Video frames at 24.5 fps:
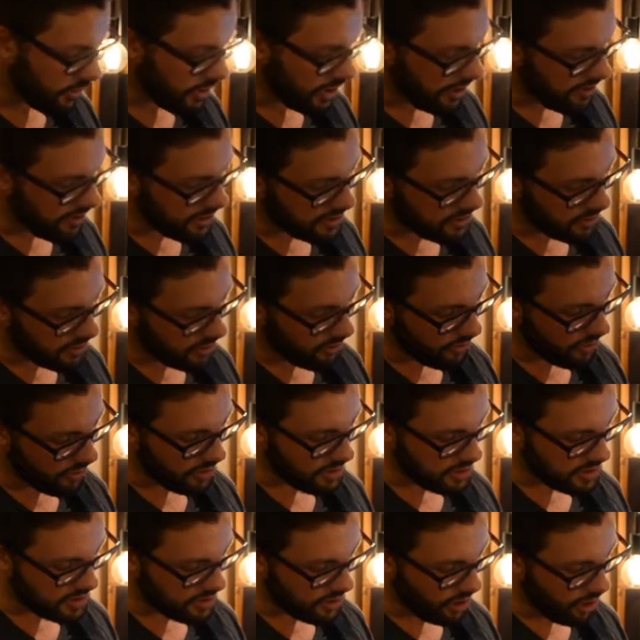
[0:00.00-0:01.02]
another sort of
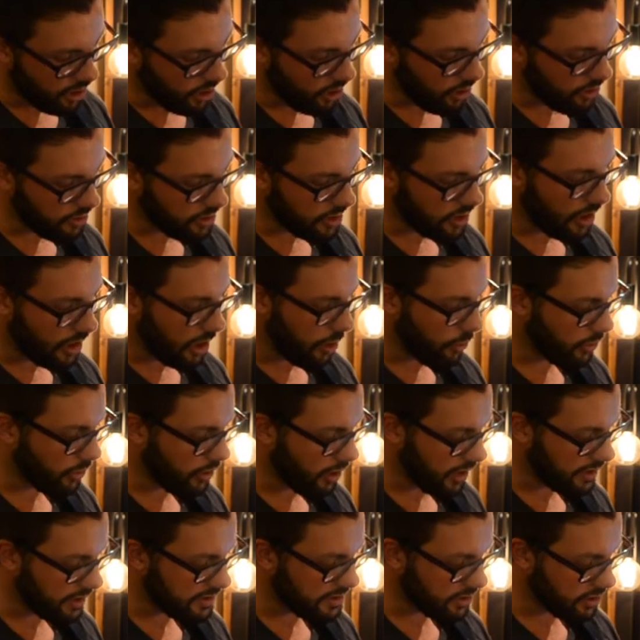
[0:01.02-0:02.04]
tone that I would
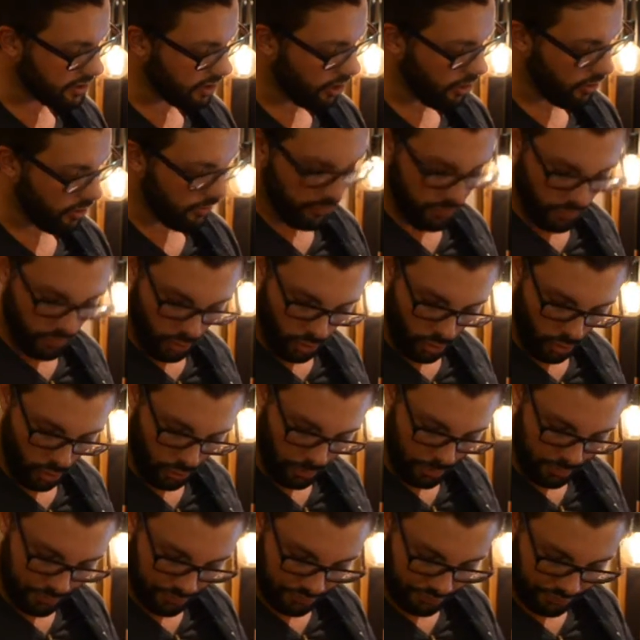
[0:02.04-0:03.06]
like to go for